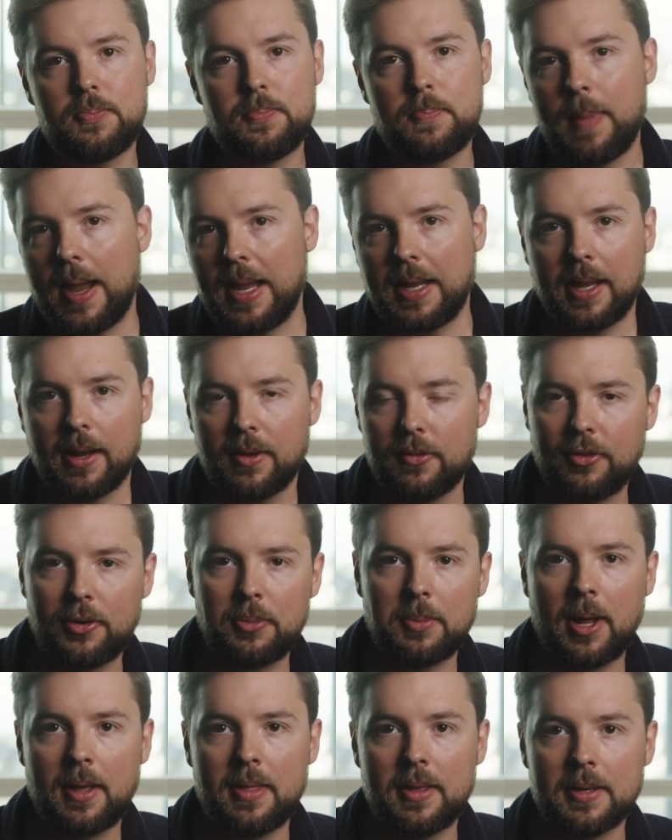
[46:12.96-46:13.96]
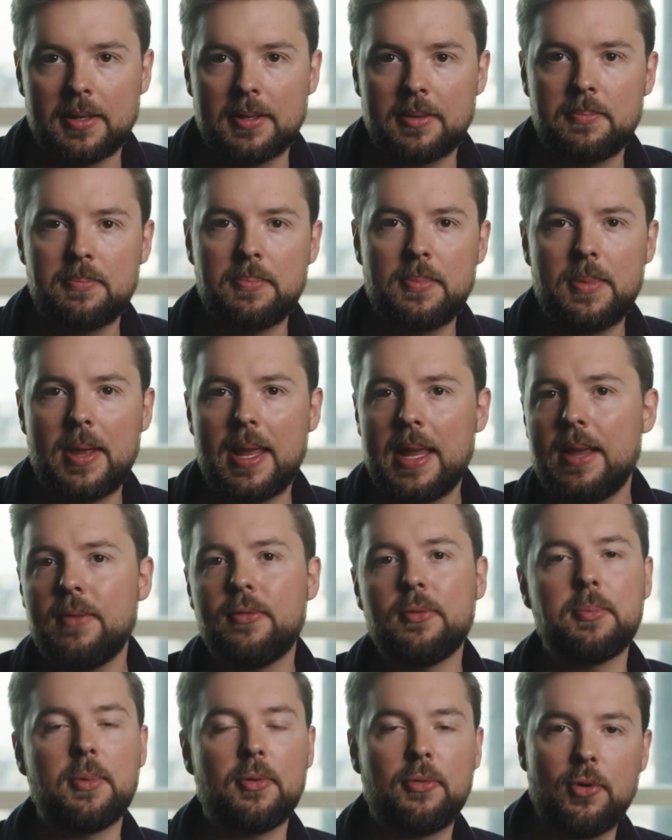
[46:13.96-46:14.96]
making a film like this
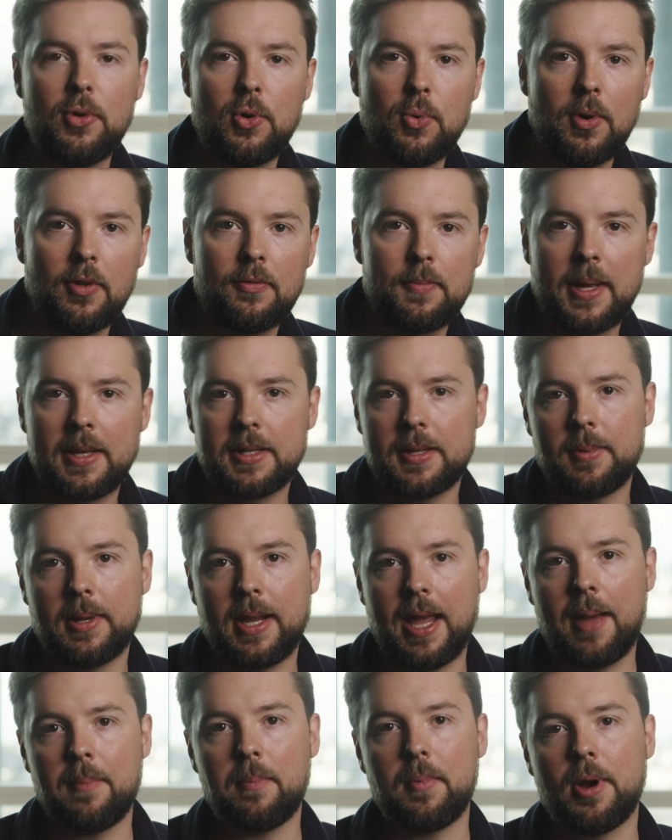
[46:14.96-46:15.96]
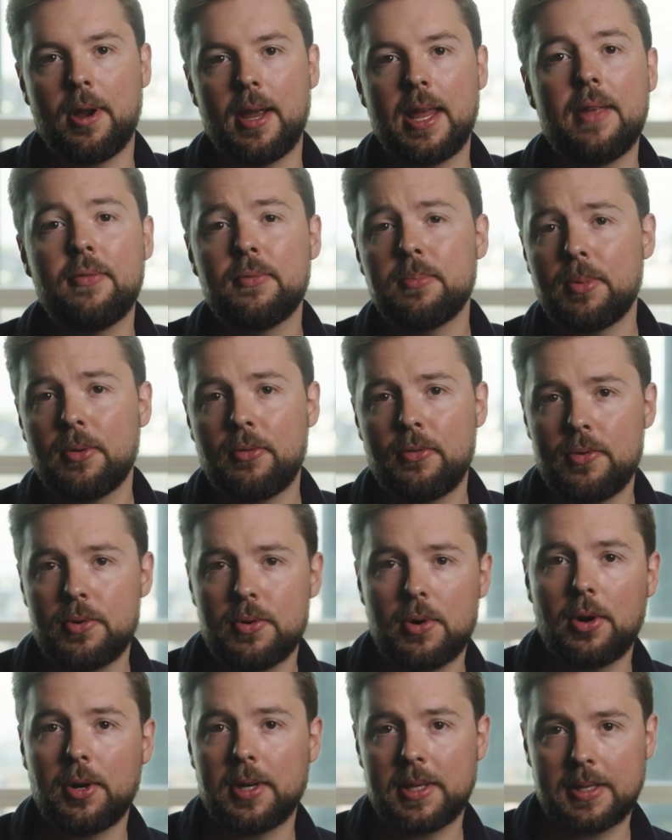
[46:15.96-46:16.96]
even before we've picked up a camera, even
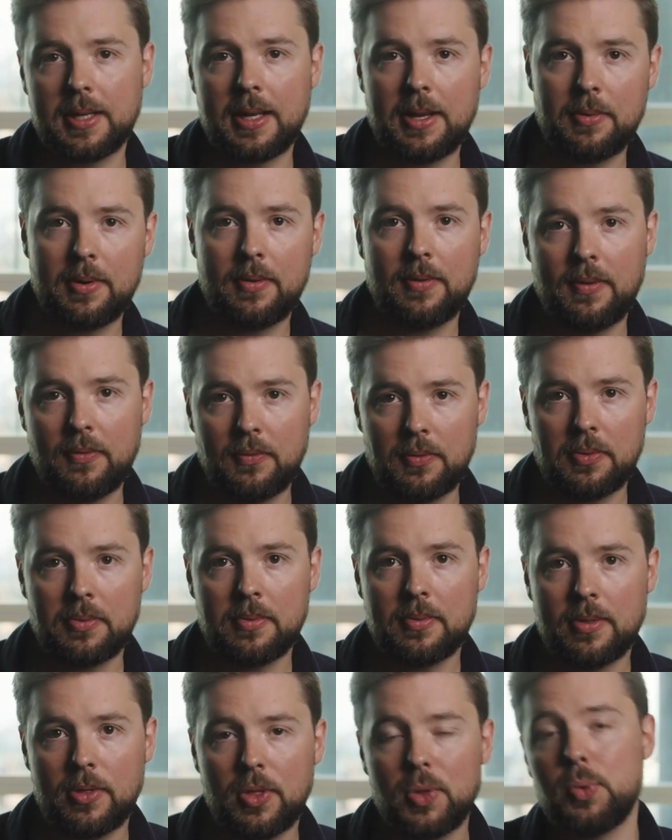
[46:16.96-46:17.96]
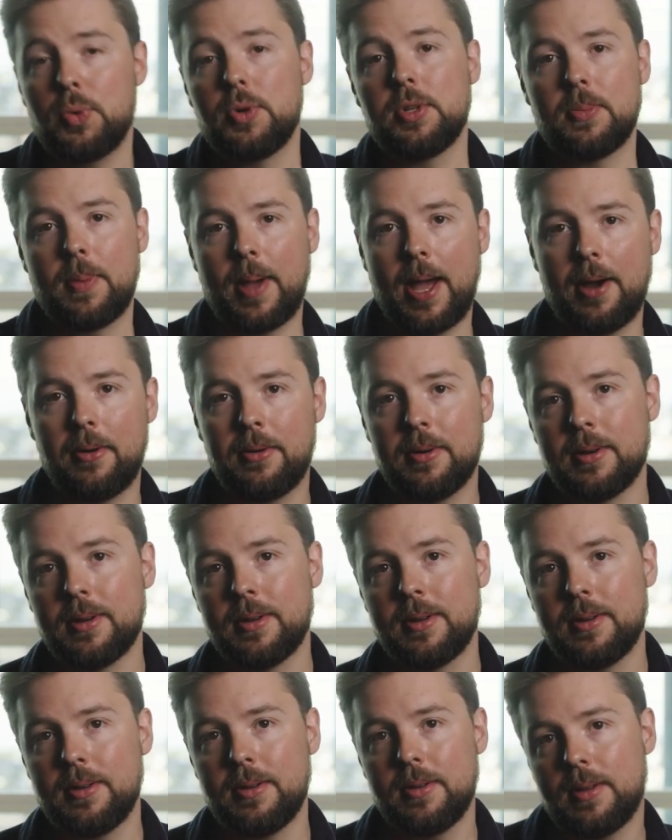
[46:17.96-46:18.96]
before, honestly, we've even thought about
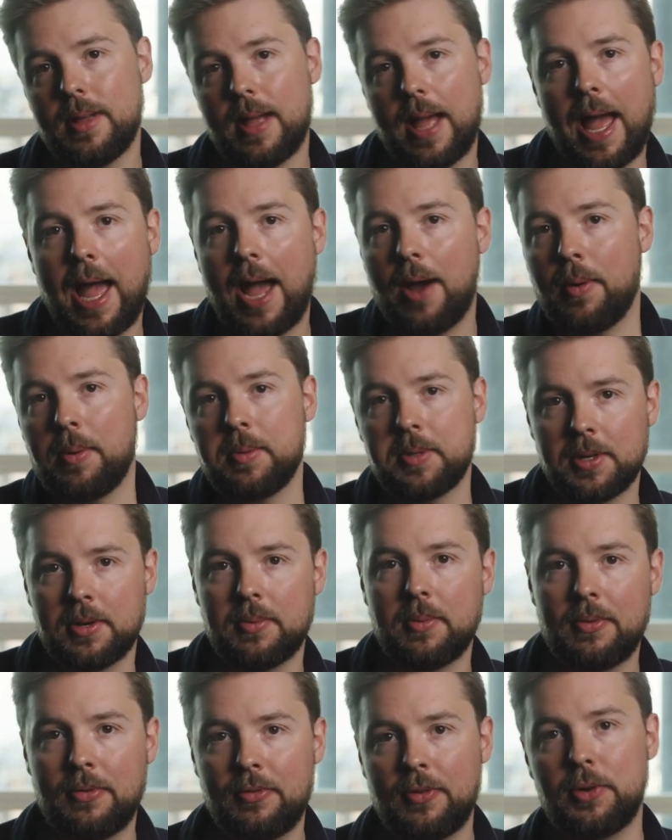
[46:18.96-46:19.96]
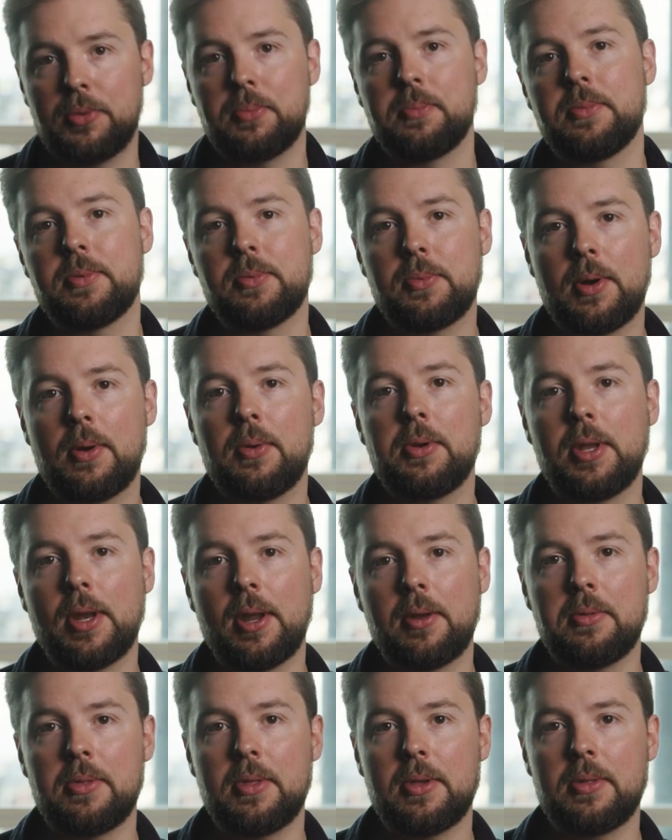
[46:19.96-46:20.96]
how it was going to be filmed. Well, you
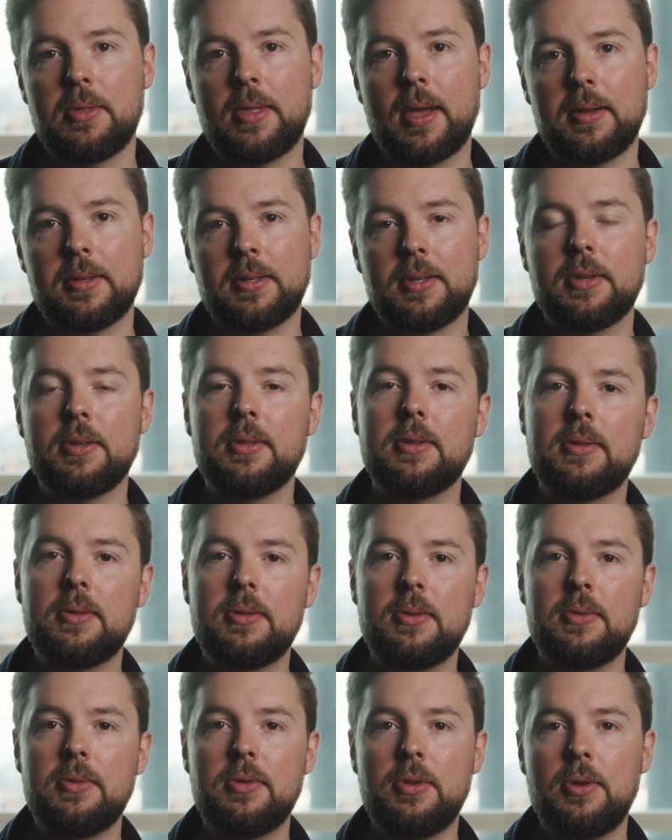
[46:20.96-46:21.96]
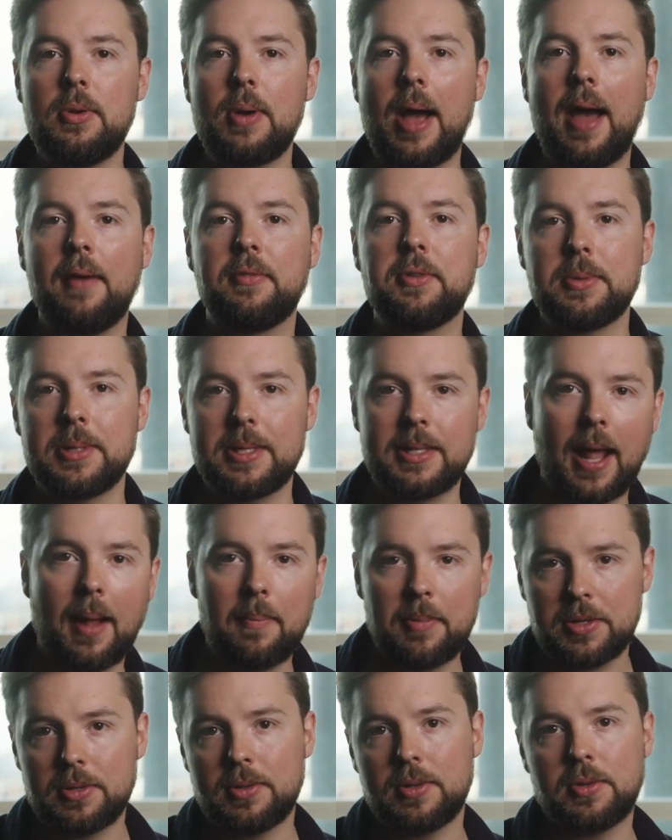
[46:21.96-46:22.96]
know, the, there's you have to
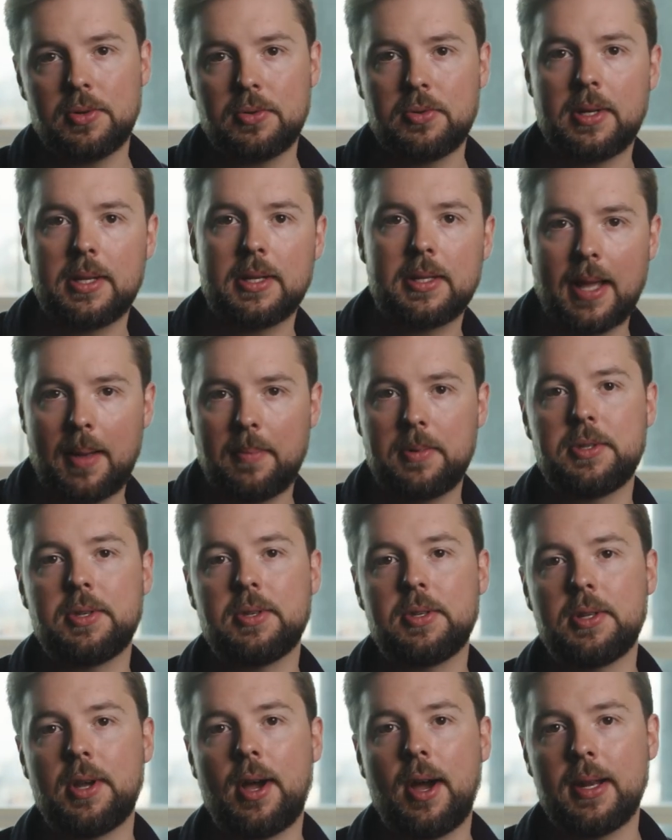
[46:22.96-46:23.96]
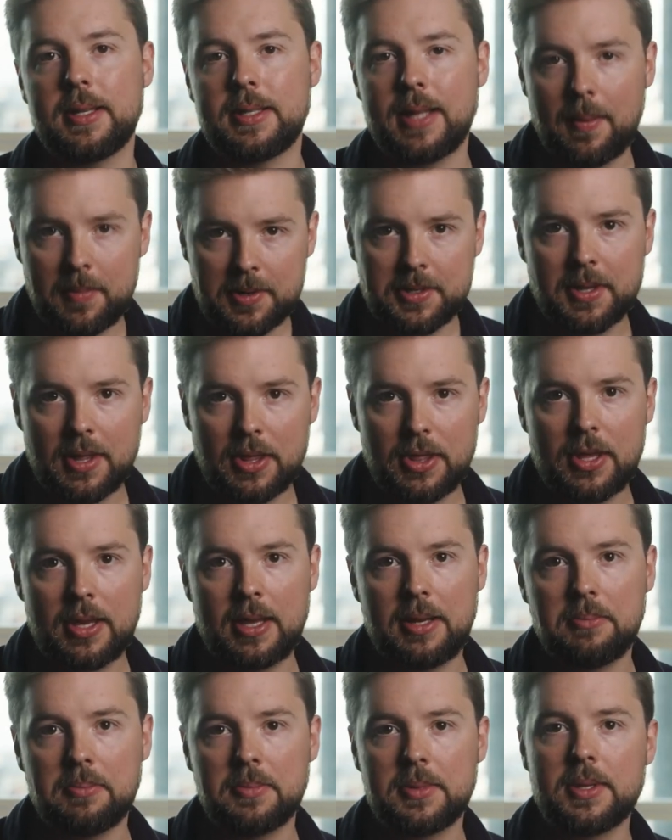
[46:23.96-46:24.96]
establish the story, establish the style, establish the
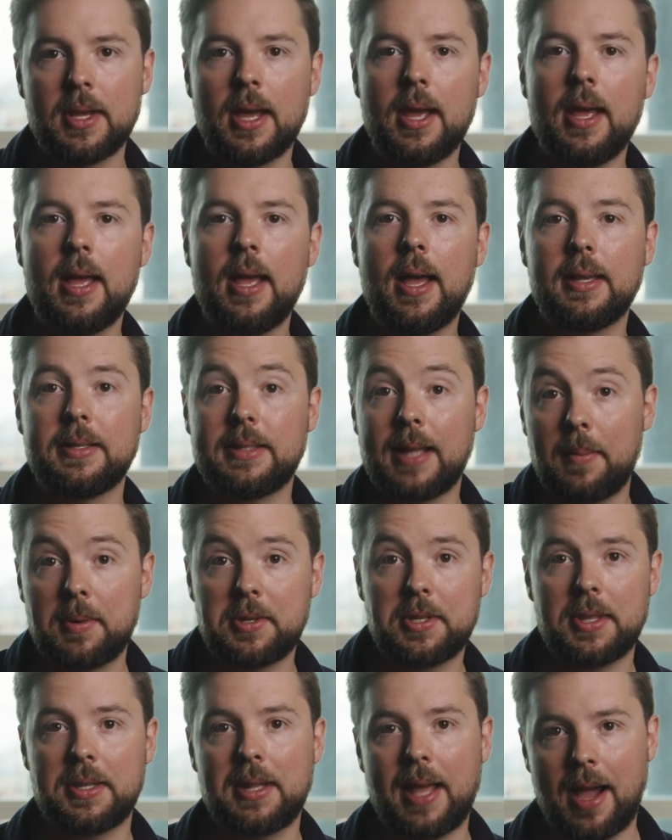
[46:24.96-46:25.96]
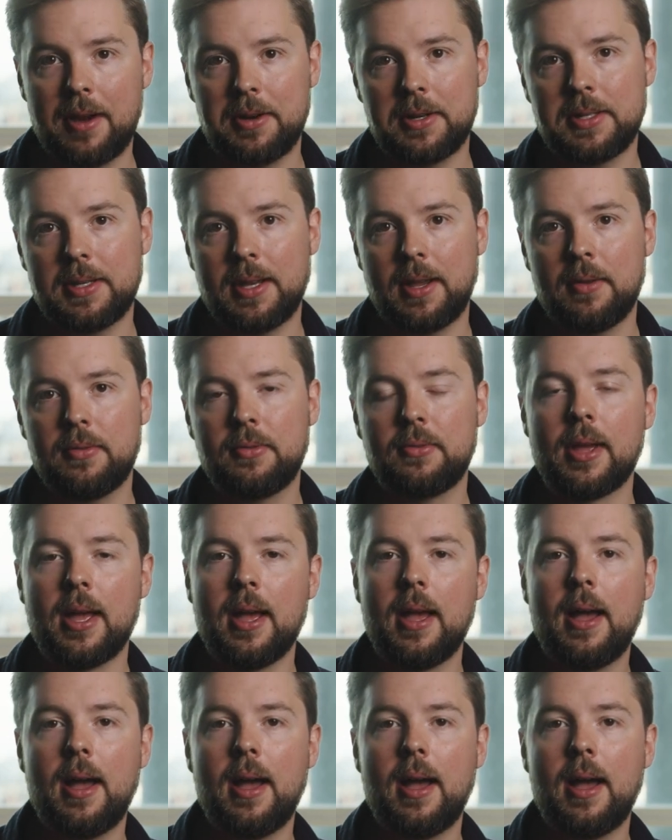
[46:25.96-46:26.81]
themes, establish the narrative,